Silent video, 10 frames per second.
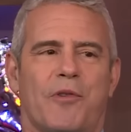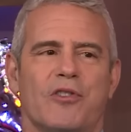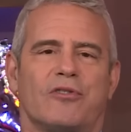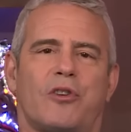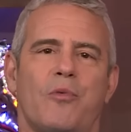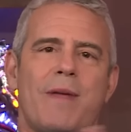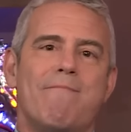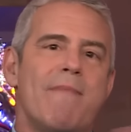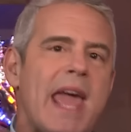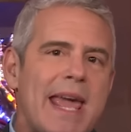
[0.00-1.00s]
producer. We
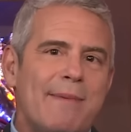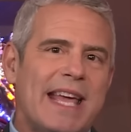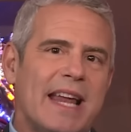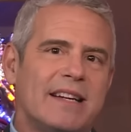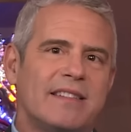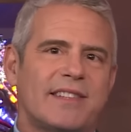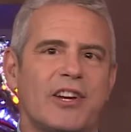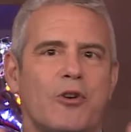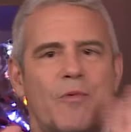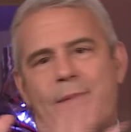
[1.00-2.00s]
may be getting to see
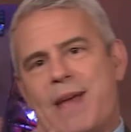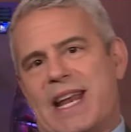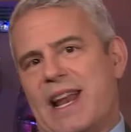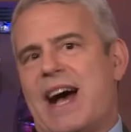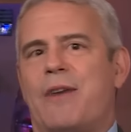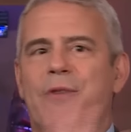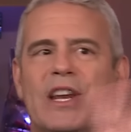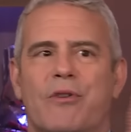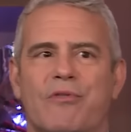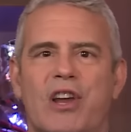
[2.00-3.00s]
her. We may not. We don't